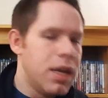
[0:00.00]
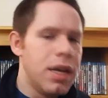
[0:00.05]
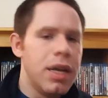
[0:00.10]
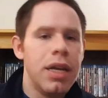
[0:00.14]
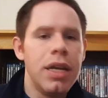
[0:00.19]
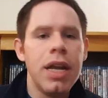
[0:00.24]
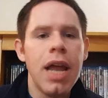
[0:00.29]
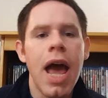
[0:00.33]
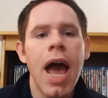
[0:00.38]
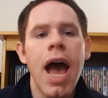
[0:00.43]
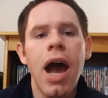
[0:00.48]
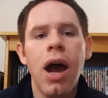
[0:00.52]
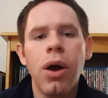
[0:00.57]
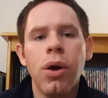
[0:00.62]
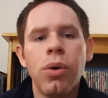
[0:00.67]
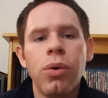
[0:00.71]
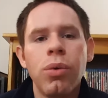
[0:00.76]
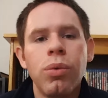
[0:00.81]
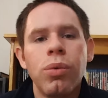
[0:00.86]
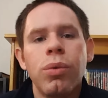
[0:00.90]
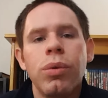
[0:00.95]

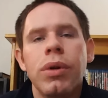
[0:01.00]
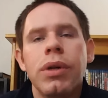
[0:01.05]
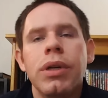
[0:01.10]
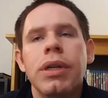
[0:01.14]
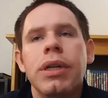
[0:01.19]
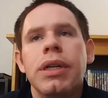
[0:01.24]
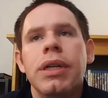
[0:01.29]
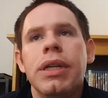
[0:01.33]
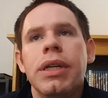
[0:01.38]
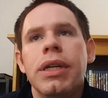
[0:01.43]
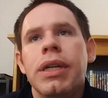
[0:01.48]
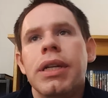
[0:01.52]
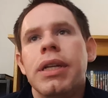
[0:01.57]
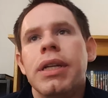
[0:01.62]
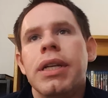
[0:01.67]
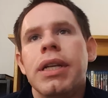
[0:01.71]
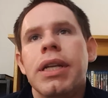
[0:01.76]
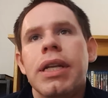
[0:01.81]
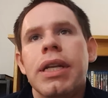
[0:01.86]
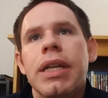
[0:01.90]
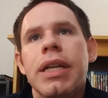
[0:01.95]
Now,
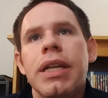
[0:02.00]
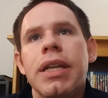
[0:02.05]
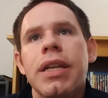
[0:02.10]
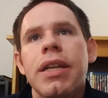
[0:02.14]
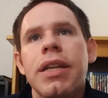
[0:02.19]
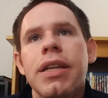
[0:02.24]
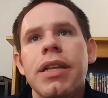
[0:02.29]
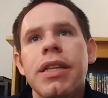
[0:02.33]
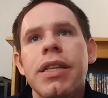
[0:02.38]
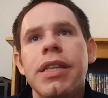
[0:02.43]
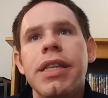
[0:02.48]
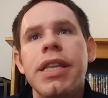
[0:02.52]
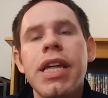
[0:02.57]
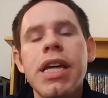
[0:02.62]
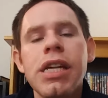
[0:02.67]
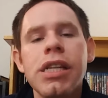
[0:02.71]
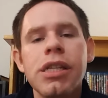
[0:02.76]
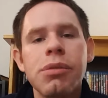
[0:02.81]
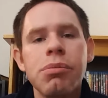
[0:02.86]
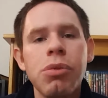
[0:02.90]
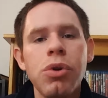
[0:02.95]

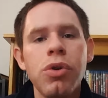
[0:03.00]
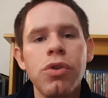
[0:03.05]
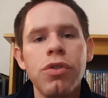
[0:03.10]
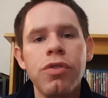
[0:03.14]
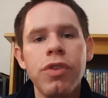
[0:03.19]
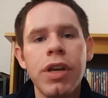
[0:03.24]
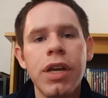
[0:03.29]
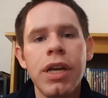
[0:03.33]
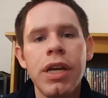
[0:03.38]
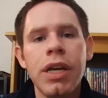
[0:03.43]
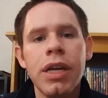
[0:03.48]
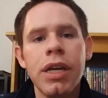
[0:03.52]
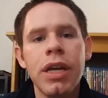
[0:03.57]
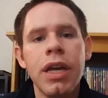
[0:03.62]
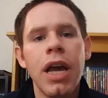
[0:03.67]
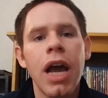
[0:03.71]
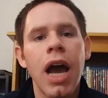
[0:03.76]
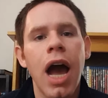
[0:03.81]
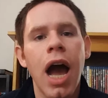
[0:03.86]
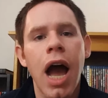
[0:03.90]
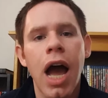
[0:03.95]
this
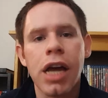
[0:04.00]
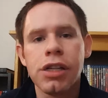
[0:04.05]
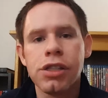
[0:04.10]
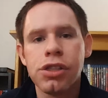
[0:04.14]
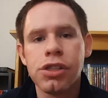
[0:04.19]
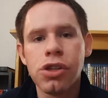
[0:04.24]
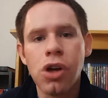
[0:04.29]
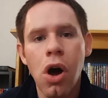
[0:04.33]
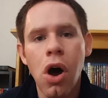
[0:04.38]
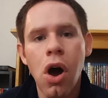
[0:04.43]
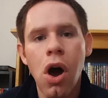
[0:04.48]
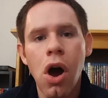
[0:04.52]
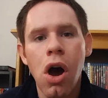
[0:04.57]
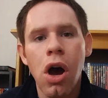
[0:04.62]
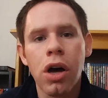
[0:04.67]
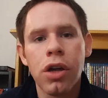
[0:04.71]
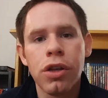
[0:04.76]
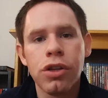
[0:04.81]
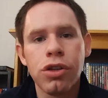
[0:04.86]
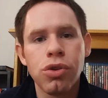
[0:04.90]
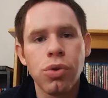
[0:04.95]
movie I
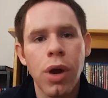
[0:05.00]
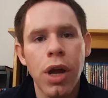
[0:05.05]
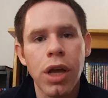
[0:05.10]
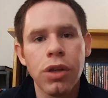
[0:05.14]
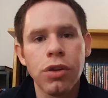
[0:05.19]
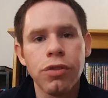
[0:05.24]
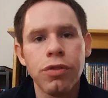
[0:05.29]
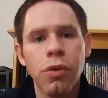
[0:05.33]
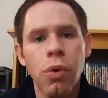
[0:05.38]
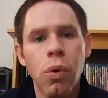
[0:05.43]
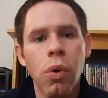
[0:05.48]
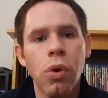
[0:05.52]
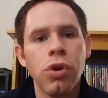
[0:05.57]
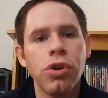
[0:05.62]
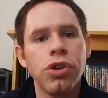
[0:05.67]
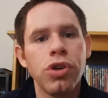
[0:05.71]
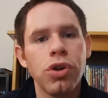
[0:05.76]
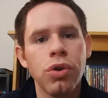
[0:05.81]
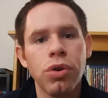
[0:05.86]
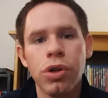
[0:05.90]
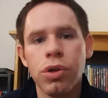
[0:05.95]
saw the trailer for
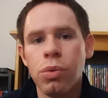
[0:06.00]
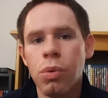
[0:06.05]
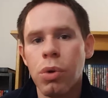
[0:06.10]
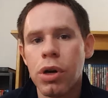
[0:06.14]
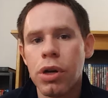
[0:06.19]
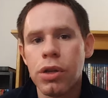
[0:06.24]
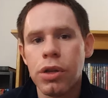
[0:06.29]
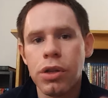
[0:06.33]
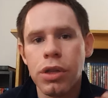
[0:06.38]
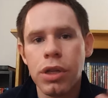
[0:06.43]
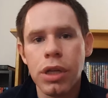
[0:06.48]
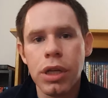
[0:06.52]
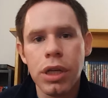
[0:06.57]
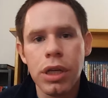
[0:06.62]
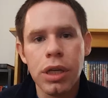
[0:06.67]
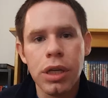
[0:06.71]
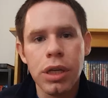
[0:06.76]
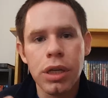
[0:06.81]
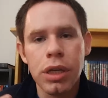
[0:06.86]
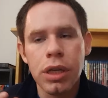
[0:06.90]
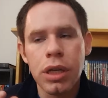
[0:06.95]
during one of
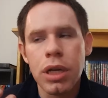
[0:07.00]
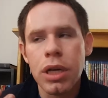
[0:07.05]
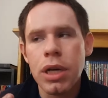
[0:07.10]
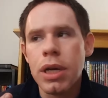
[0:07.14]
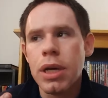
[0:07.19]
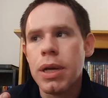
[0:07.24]
the